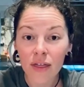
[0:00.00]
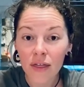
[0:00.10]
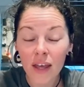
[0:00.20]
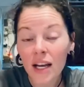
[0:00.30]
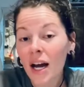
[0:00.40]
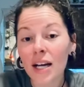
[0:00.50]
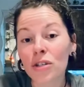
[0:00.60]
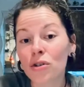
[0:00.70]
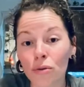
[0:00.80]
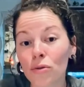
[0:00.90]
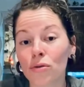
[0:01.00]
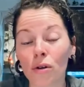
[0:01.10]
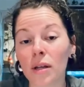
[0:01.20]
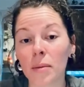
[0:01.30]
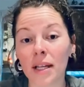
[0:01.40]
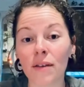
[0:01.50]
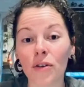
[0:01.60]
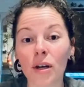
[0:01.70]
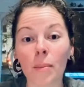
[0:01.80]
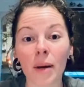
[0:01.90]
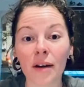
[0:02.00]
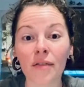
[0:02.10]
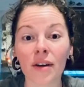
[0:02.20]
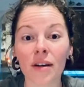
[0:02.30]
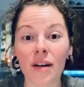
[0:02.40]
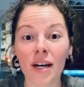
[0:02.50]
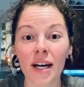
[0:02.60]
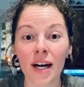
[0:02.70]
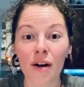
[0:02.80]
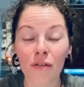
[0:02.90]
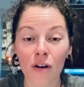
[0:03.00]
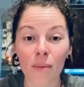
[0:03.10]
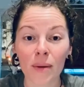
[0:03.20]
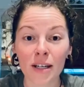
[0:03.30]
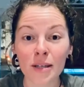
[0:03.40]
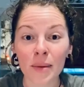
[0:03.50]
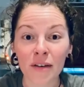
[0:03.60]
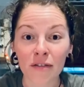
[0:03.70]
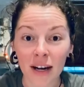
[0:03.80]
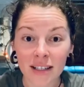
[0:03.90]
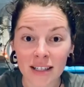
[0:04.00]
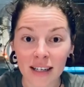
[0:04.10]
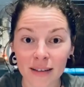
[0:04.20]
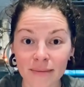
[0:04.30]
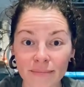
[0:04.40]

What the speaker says: then I do strongly believe you can benefit from intermittent fasting.